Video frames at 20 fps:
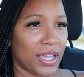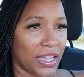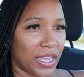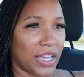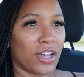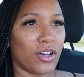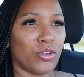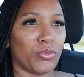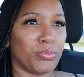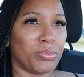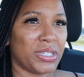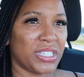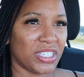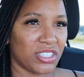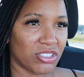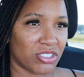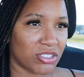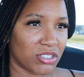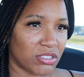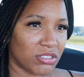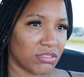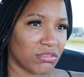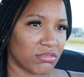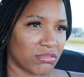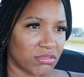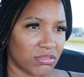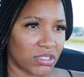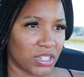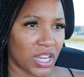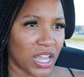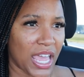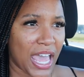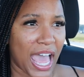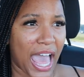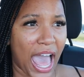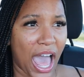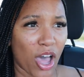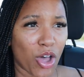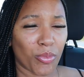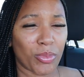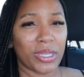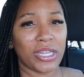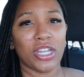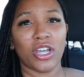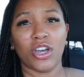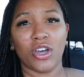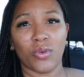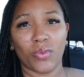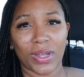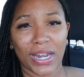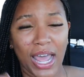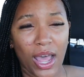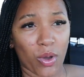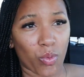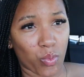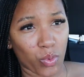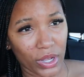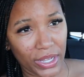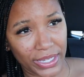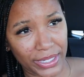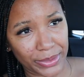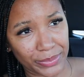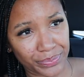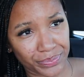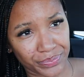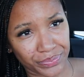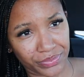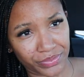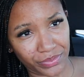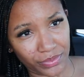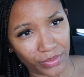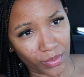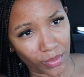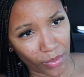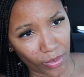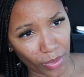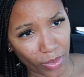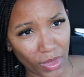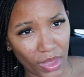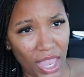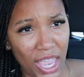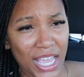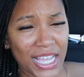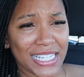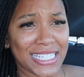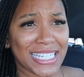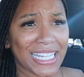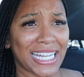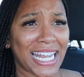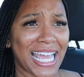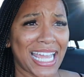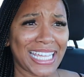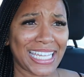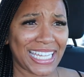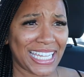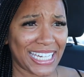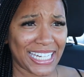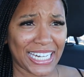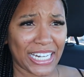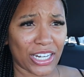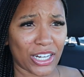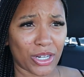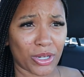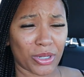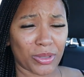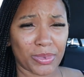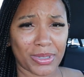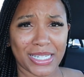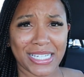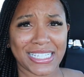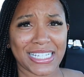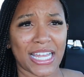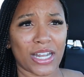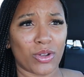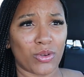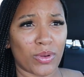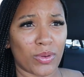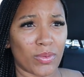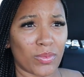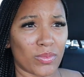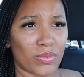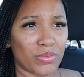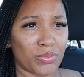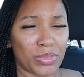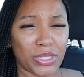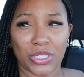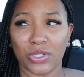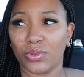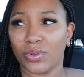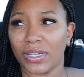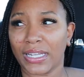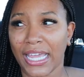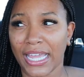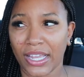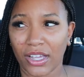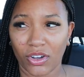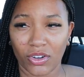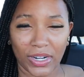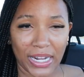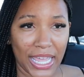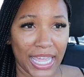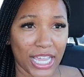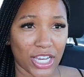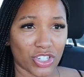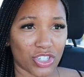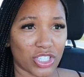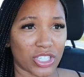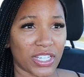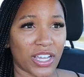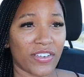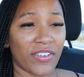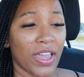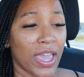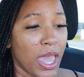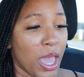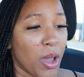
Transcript: Go, bitch. I don't be knowing what I want until I get there, because I don't be doing like all that extra stuff.